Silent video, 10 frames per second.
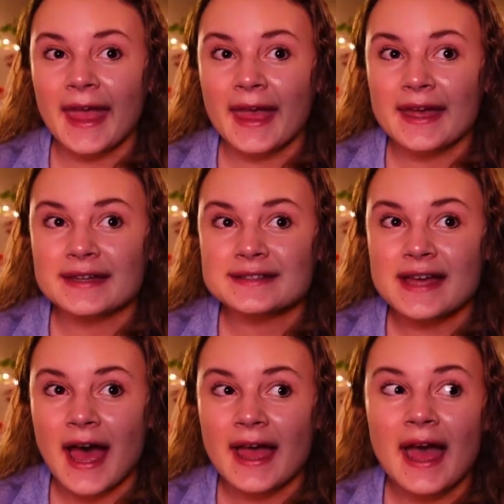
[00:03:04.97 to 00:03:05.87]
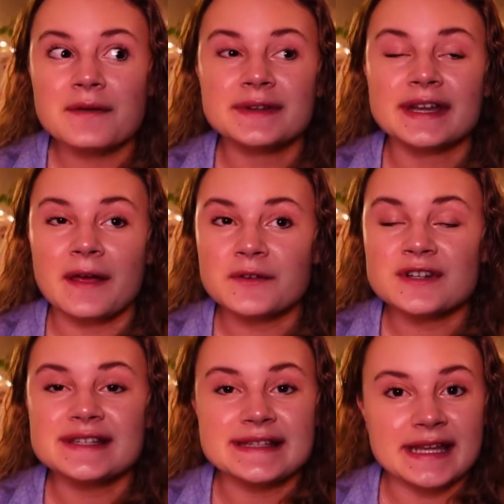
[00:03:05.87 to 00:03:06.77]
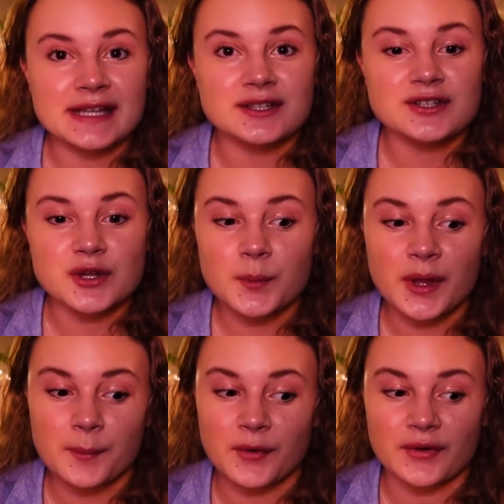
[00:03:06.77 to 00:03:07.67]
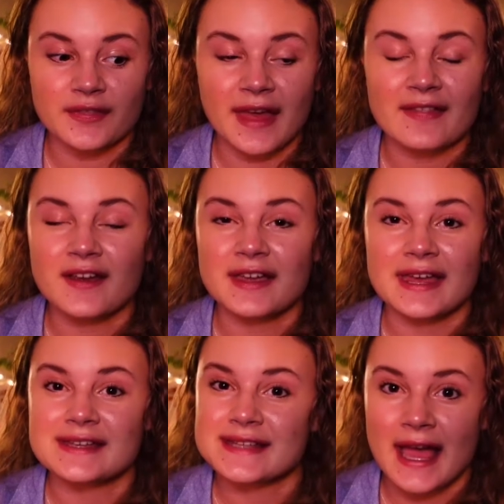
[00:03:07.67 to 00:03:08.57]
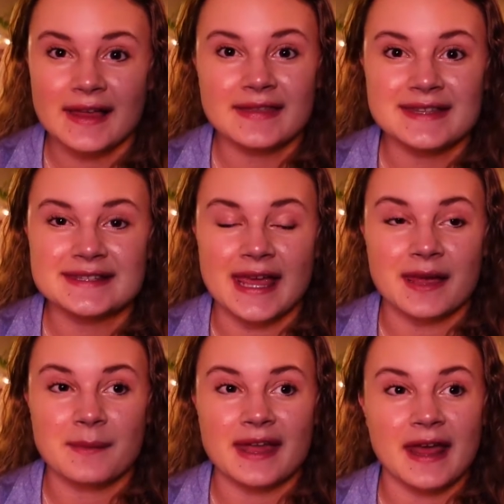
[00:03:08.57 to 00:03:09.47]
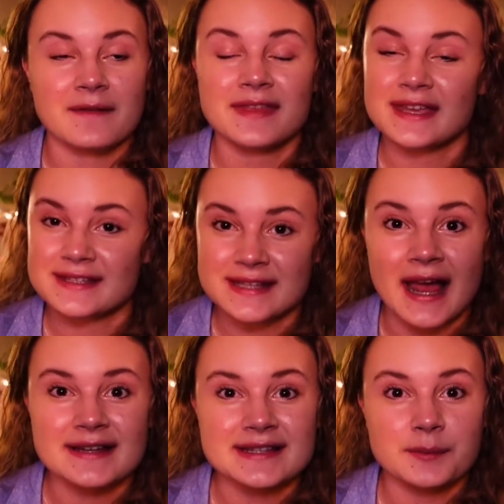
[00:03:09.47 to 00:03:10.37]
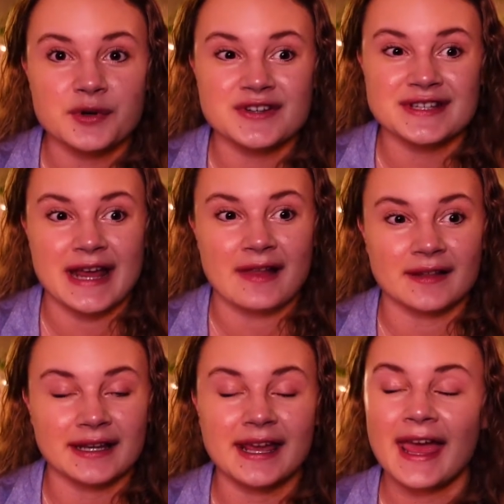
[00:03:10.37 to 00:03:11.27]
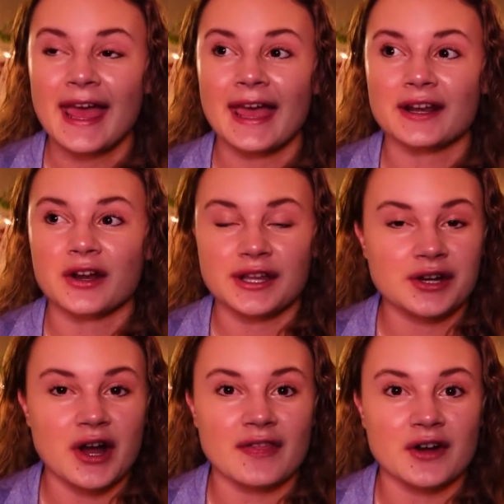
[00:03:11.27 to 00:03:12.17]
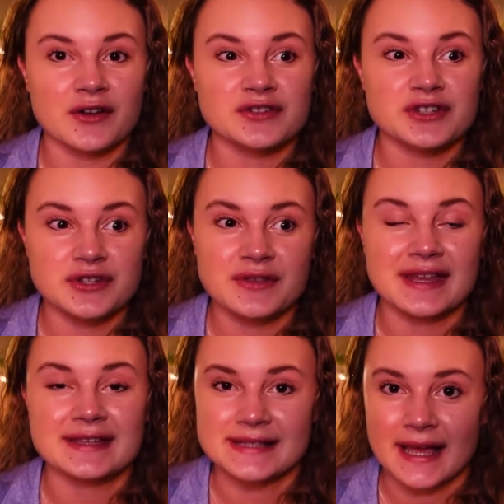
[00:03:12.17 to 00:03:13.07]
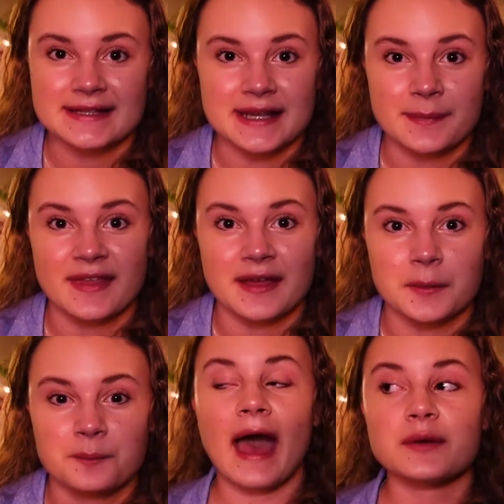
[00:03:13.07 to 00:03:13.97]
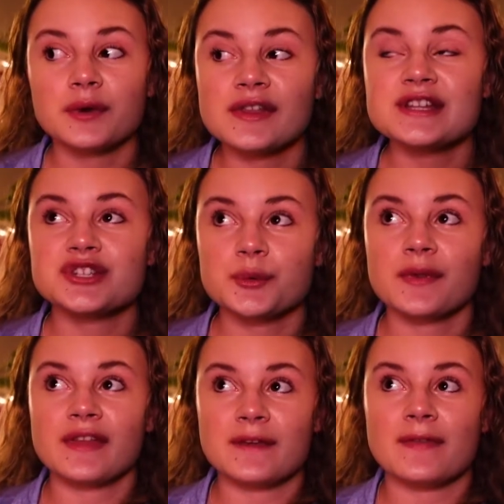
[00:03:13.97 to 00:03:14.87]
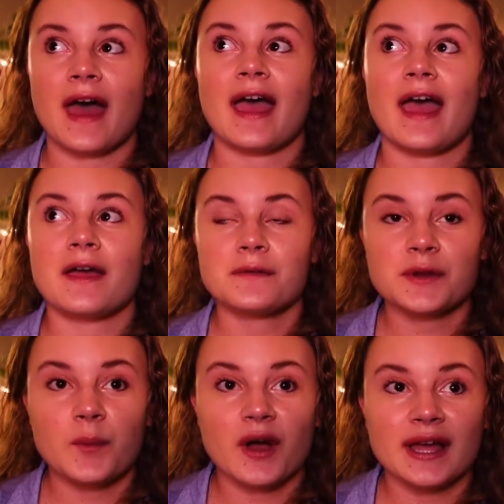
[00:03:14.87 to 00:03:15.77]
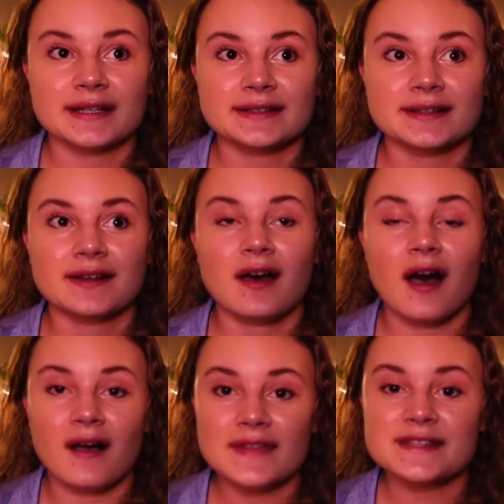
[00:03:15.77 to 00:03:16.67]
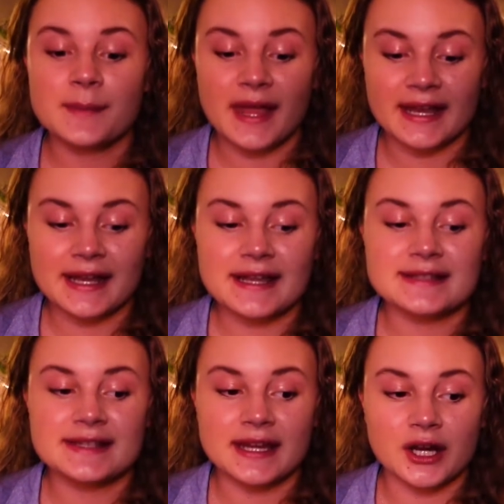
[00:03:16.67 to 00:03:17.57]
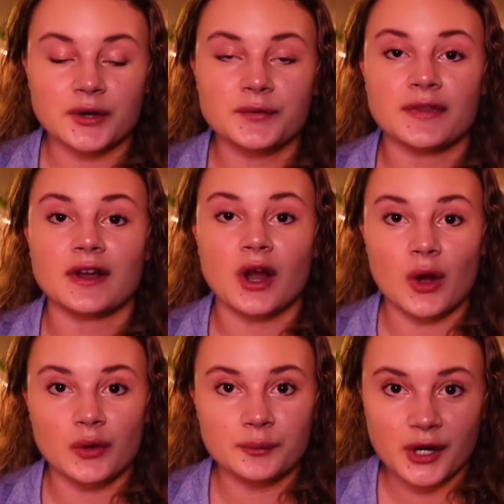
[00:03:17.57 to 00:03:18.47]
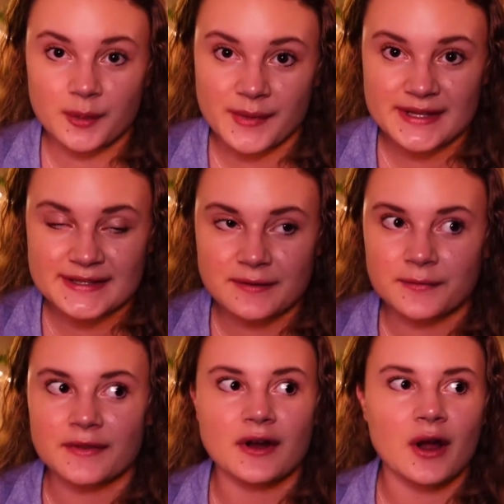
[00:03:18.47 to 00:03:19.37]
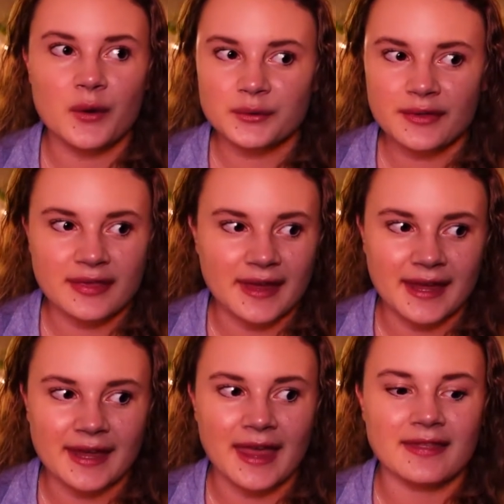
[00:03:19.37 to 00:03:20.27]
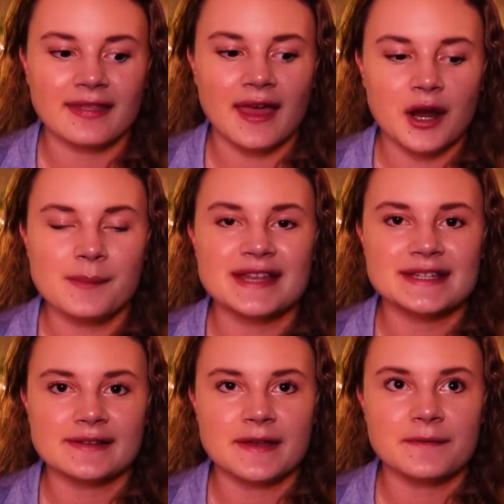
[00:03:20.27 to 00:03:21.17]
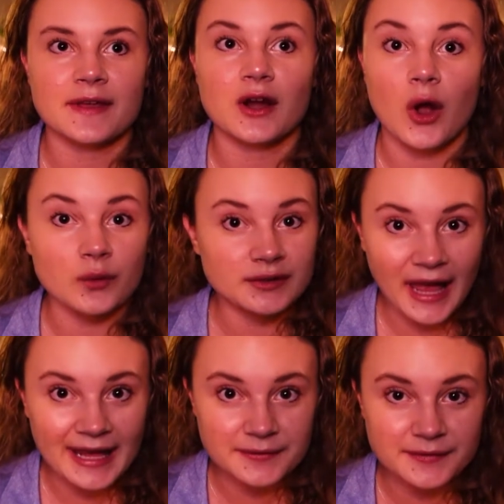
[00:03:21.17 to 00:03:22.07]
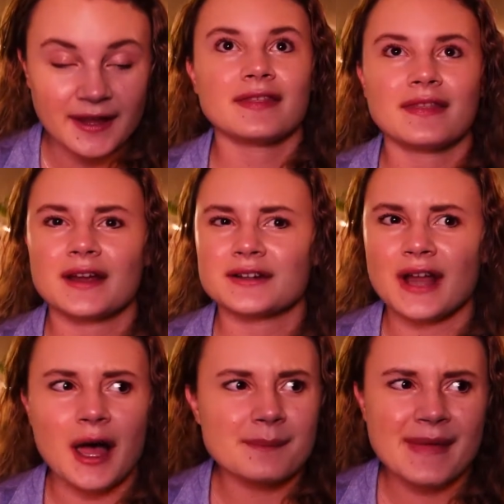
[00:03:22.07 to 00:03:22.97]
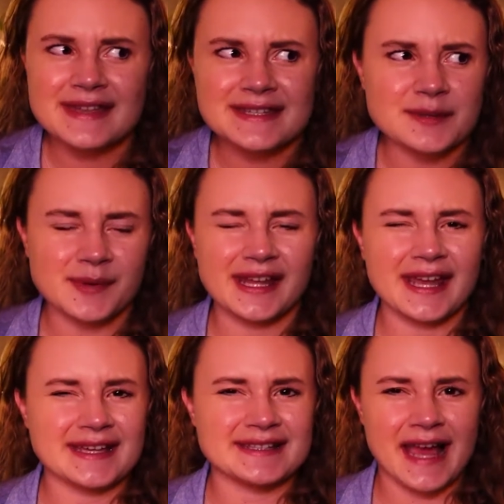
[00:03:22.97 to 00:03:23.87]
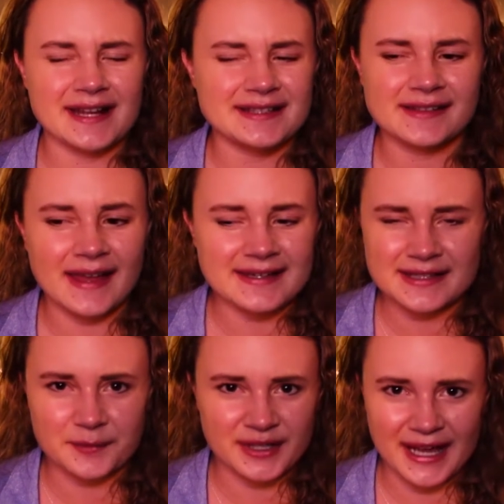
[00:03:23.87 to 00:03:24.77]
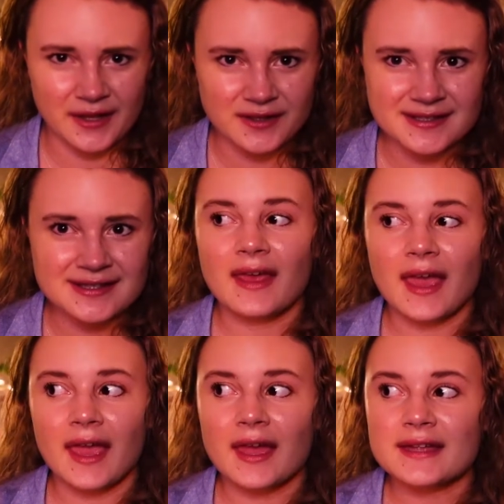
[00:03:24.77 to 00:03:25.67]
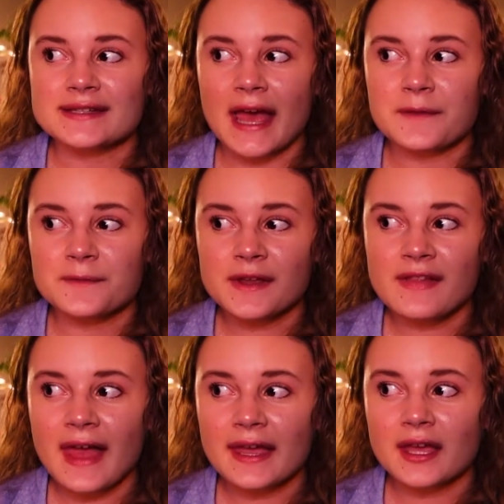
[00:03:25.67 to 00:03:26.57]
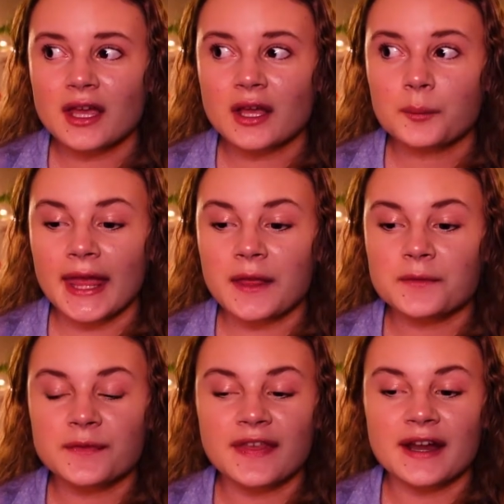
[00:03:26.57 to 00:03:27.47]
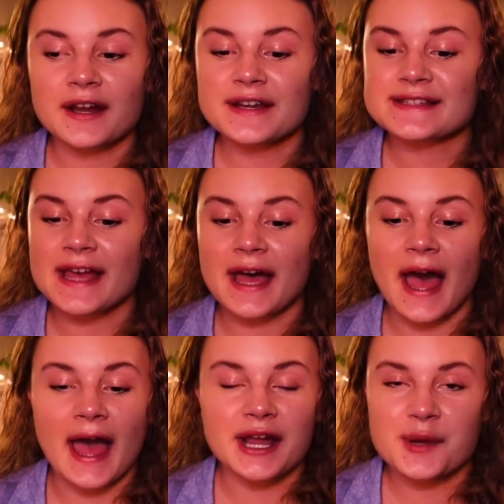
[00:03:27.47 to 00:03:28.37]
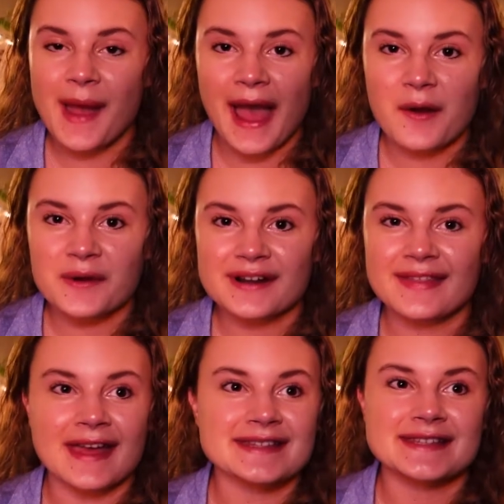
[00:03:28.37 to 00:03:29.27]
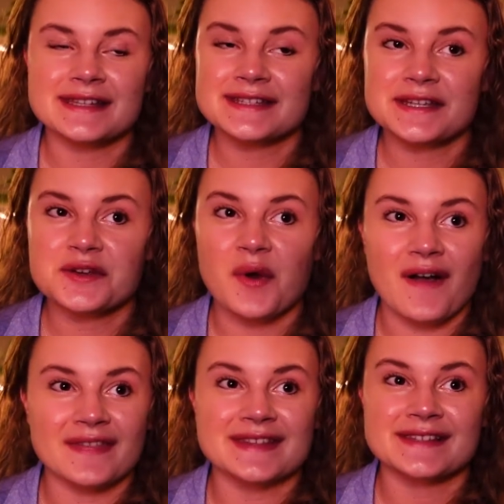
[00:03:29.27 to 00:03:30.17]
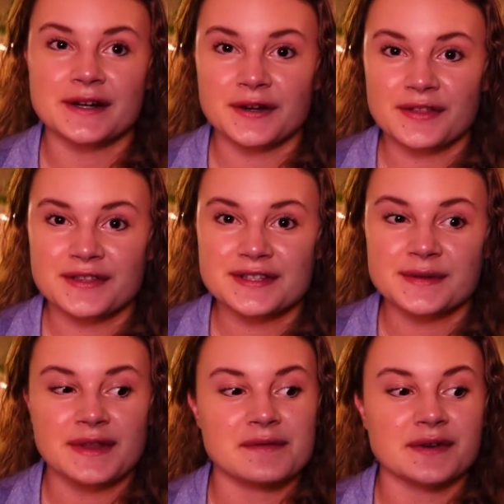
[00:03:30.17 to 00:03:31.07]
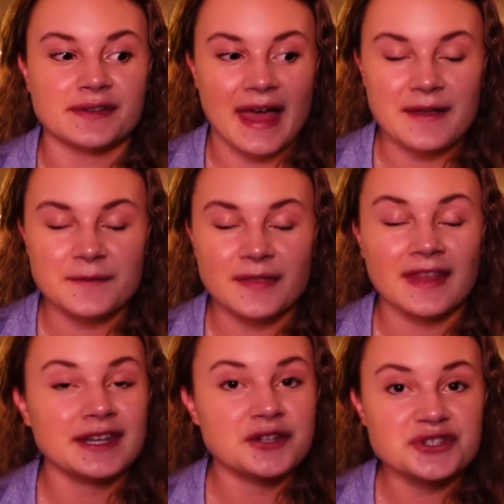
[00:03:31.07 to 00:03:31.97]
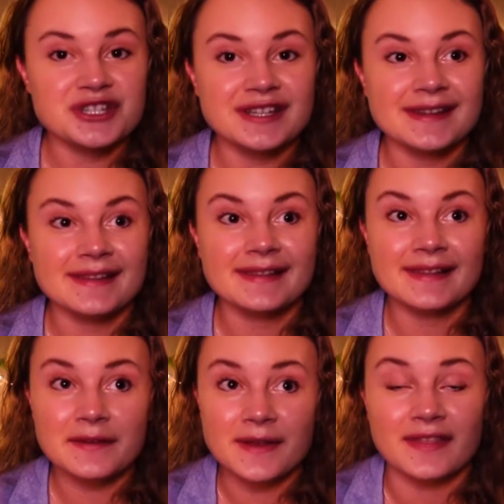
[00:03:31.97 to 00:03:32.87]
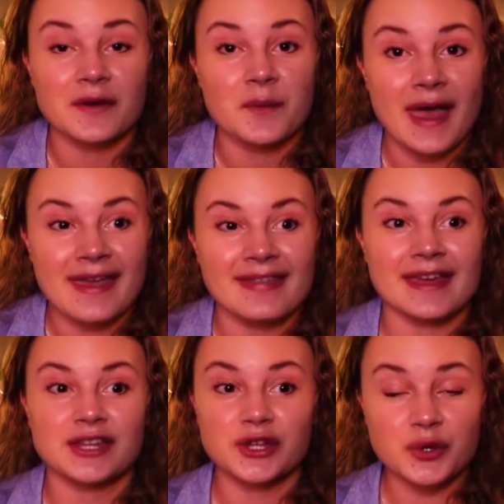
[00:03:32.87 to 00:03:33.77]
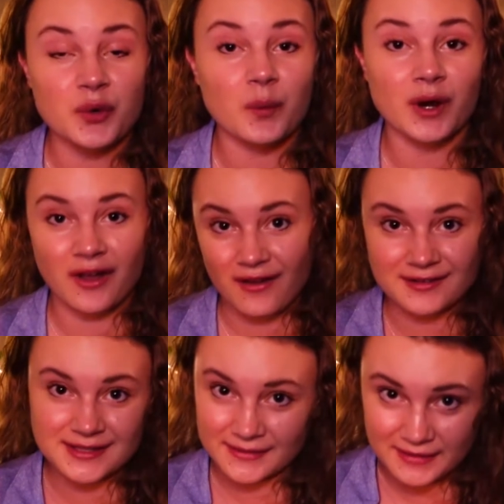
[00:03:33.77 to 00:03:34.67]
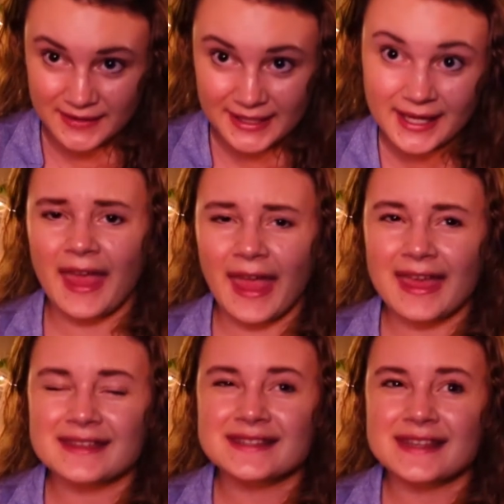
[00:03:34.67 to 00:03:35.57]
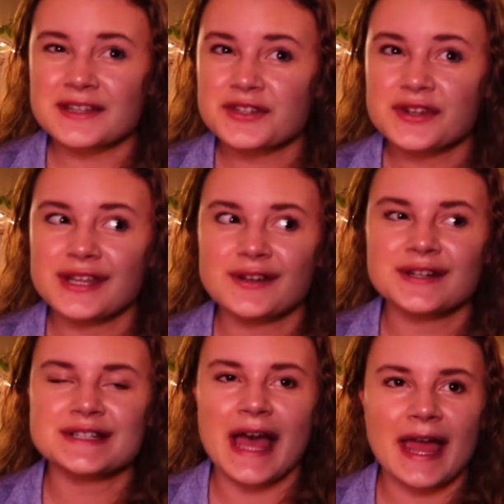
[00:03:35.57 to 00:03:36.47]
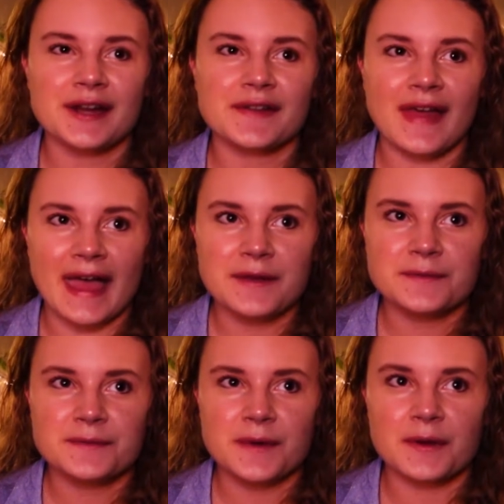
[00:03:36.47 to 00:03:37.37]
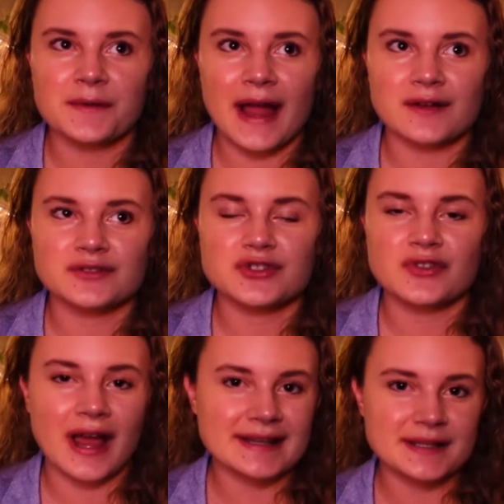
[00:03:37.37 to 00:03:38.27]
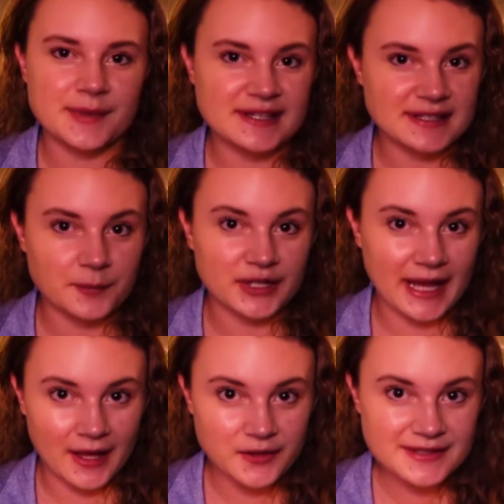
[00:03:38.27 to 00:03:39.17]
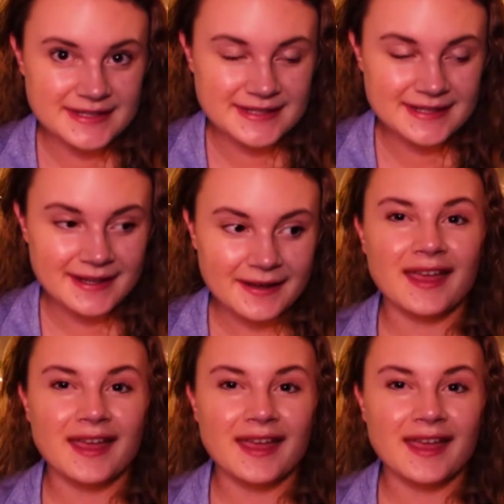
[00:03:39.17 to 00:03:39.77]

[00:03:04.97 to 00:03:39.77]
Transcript: And I have never seen two people that look exactly the same and have the exact same personality and are here on the earth to do the exact same thing. I really do believe that everyone on this planet is here for their own purpose and for their own thing, and they are meant to live their own life. They're not meant to be exactly like someone else. And I feel like if there is a higher power that sent you on this earth to live your life, then you should live it the way that you were called to live it. And centering your entire life around trying to be someone else